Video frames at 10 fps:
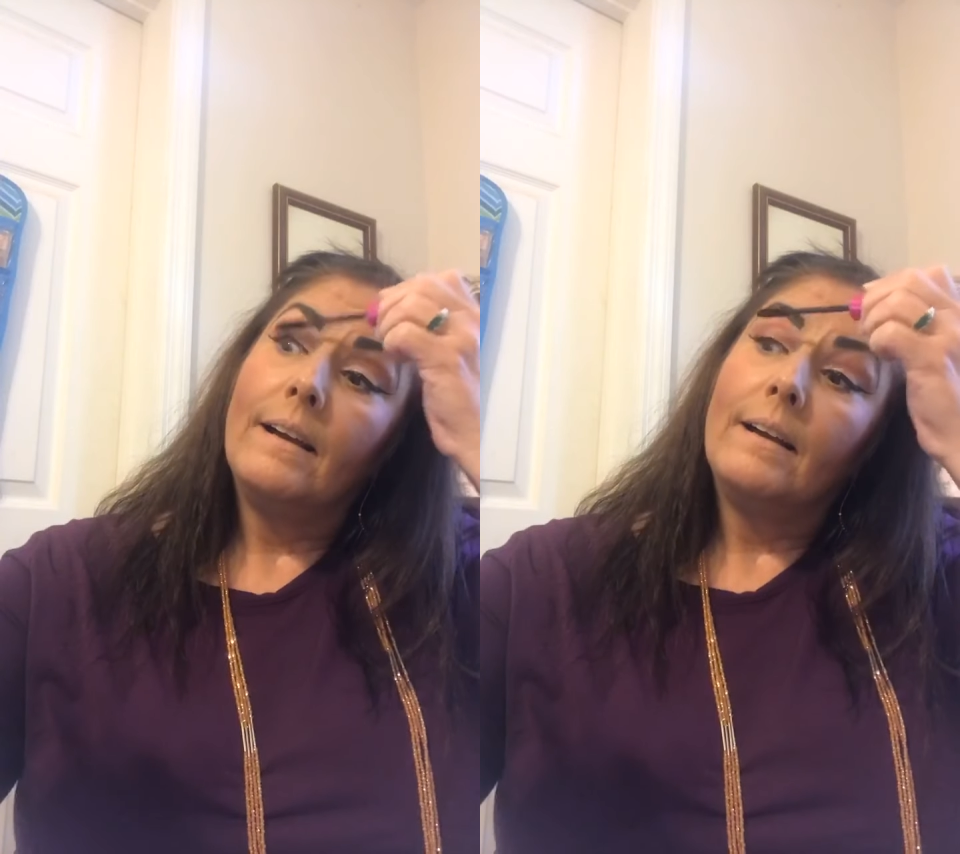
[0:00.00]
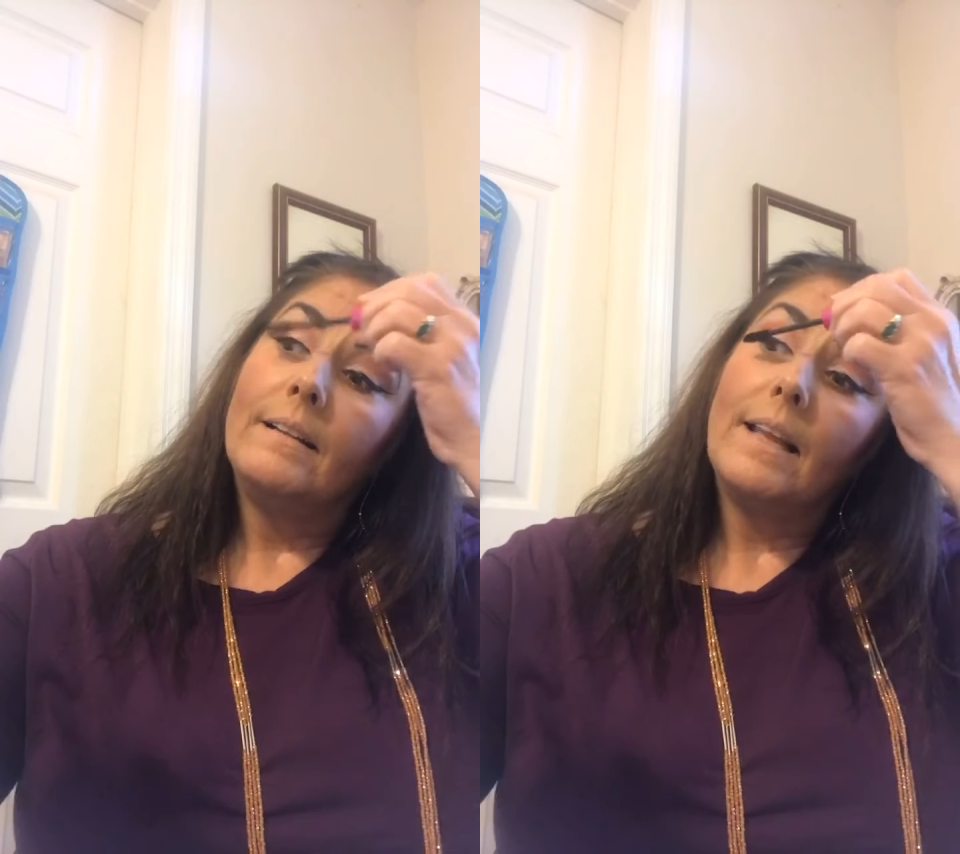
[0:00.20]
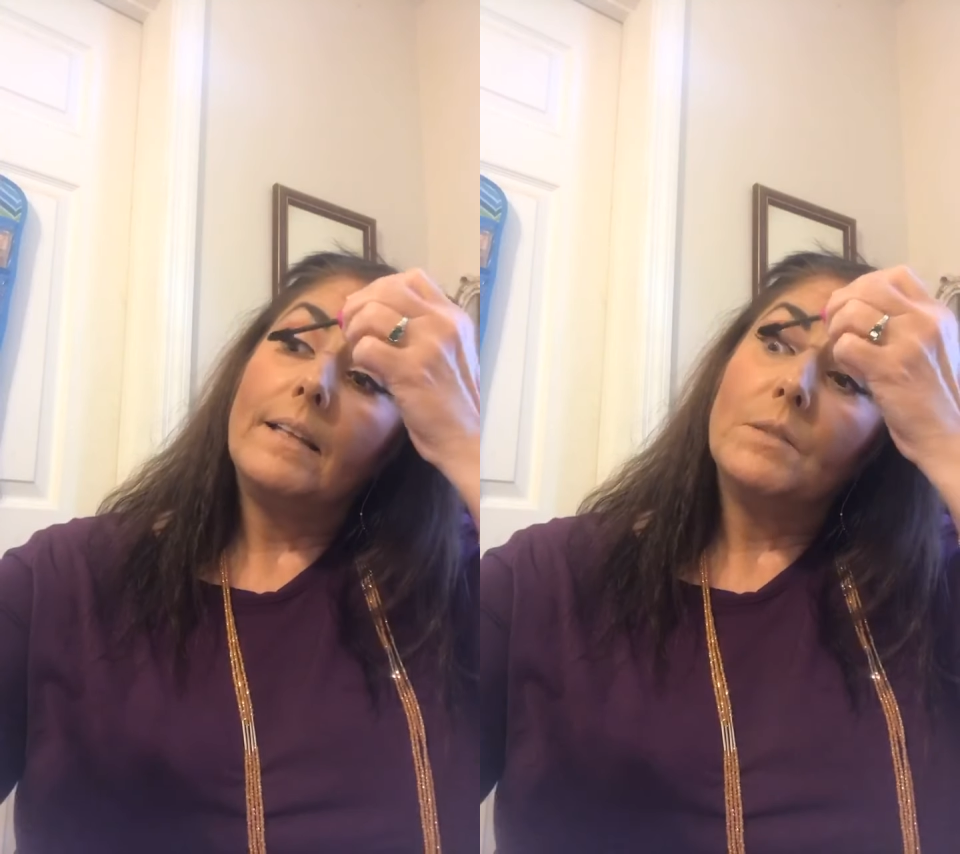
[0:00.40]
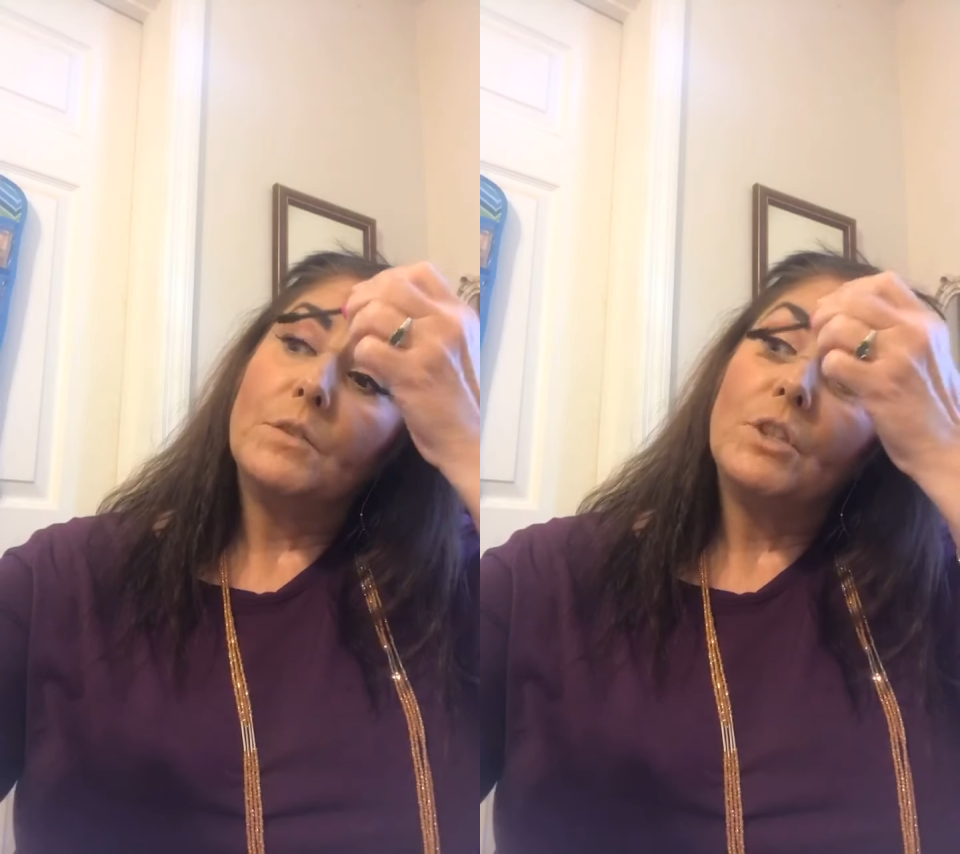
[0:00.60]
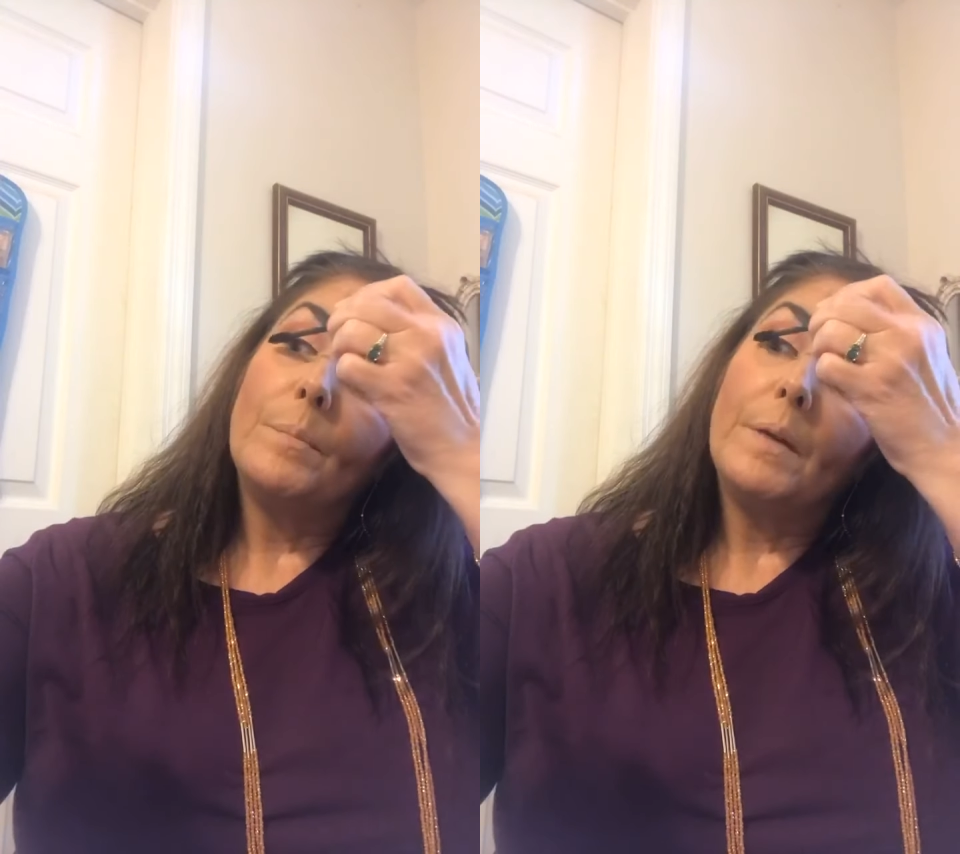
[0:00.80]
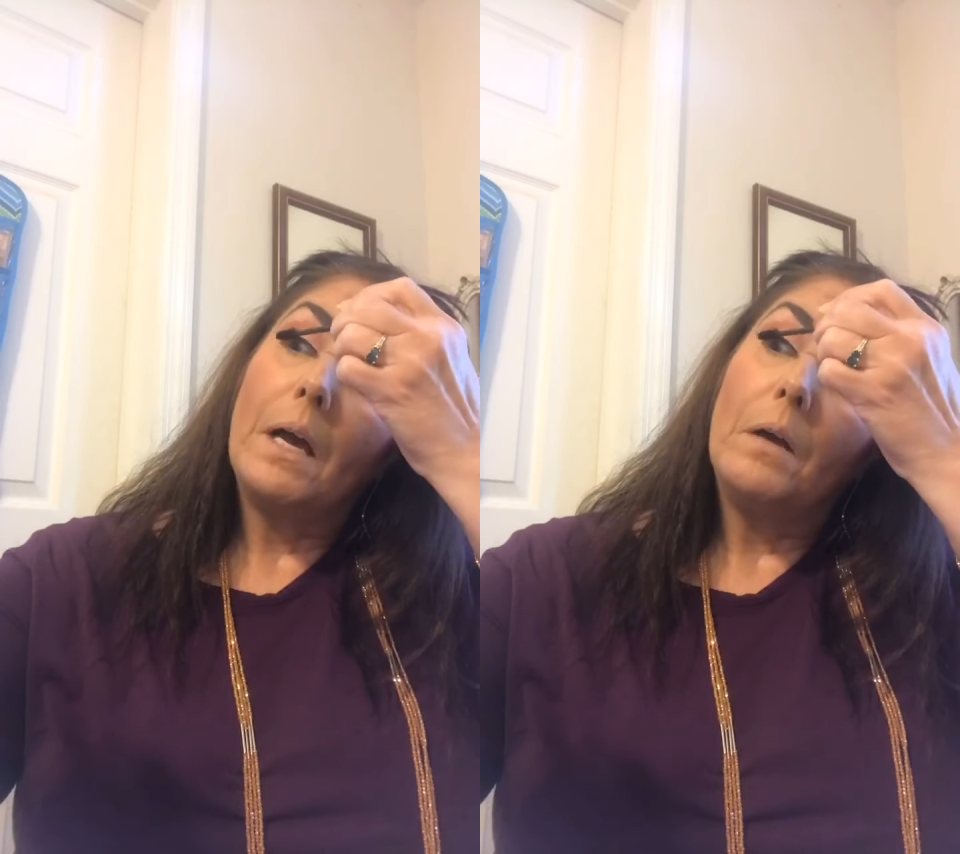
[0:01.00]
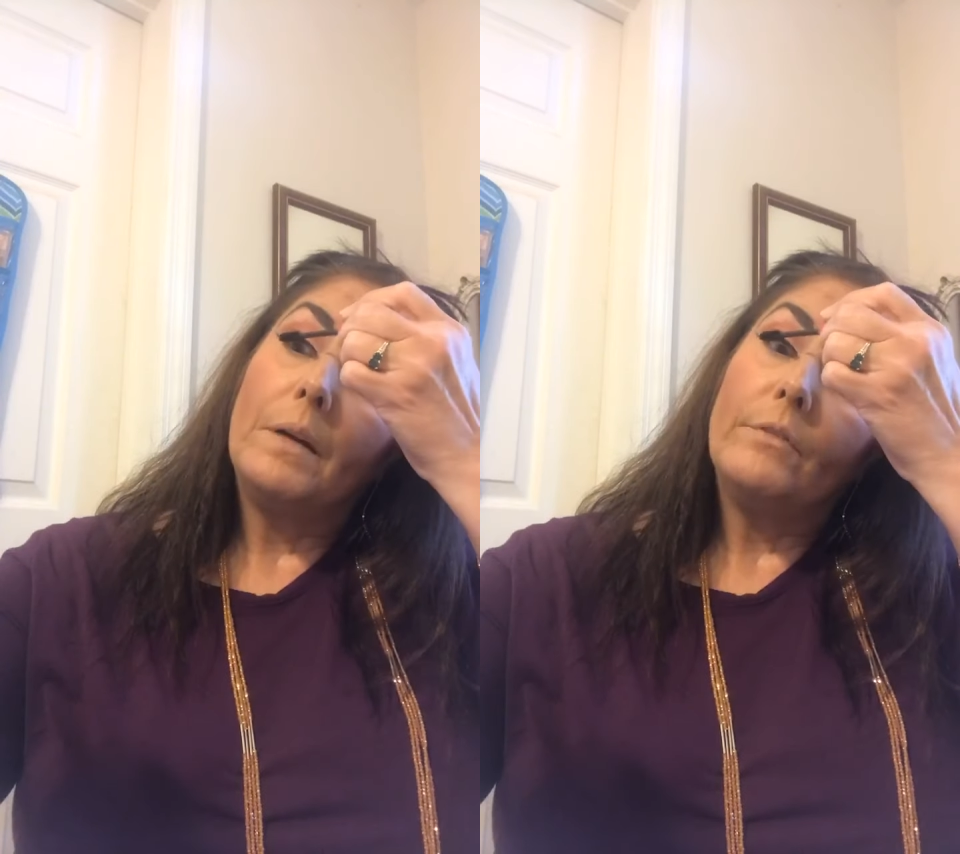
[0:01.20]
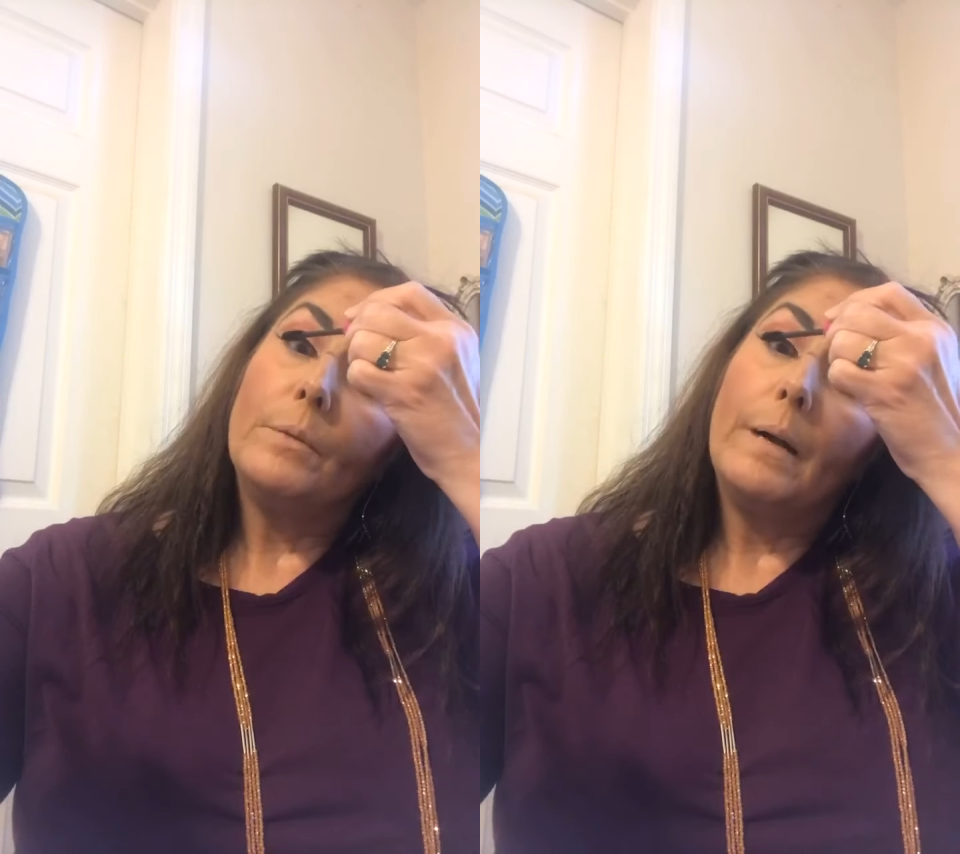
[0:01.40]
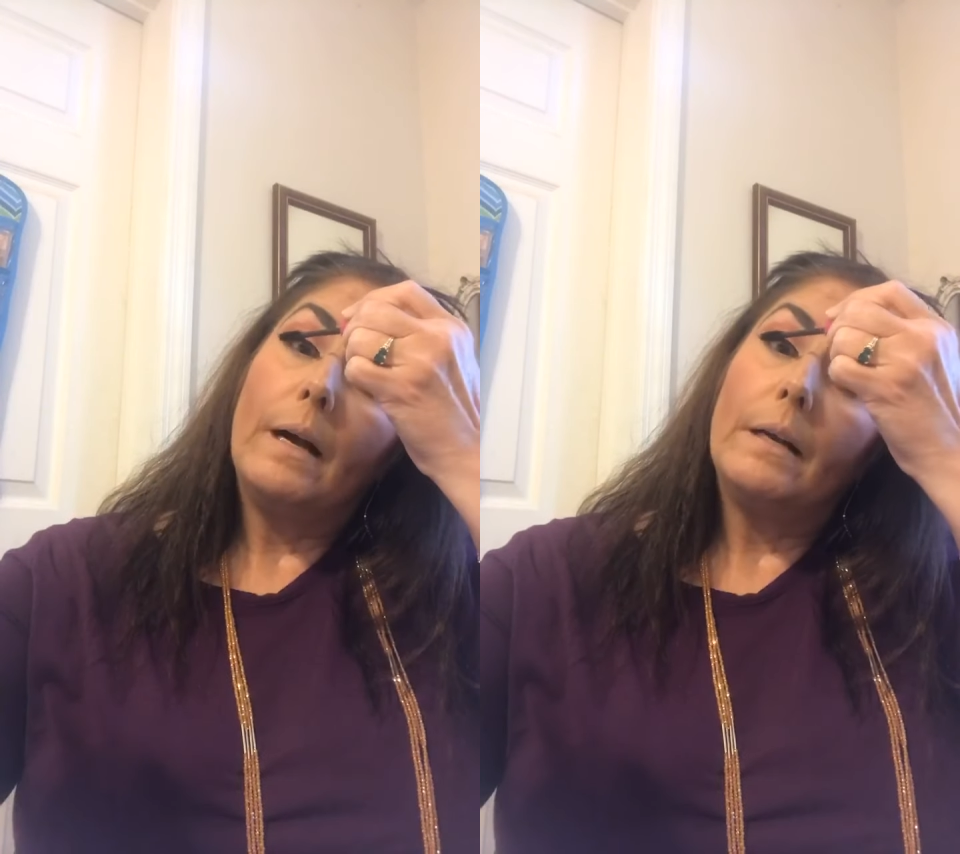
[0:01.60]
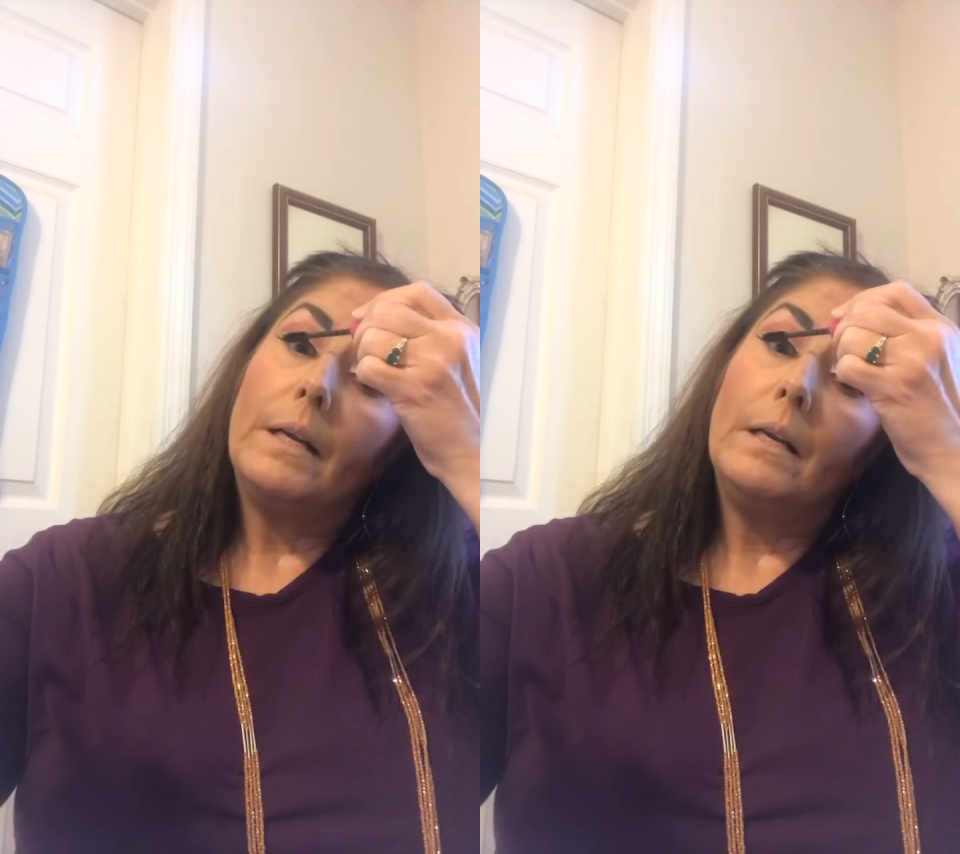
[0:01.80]
Thanks for jumping on,
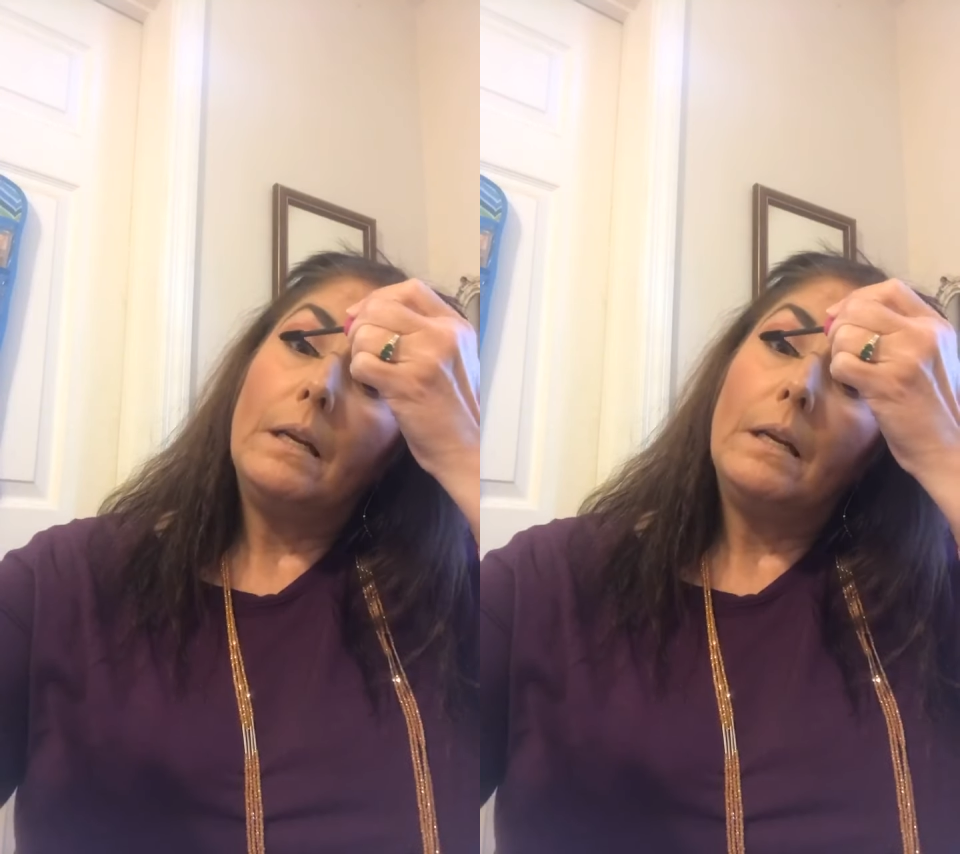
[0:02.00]
everybody.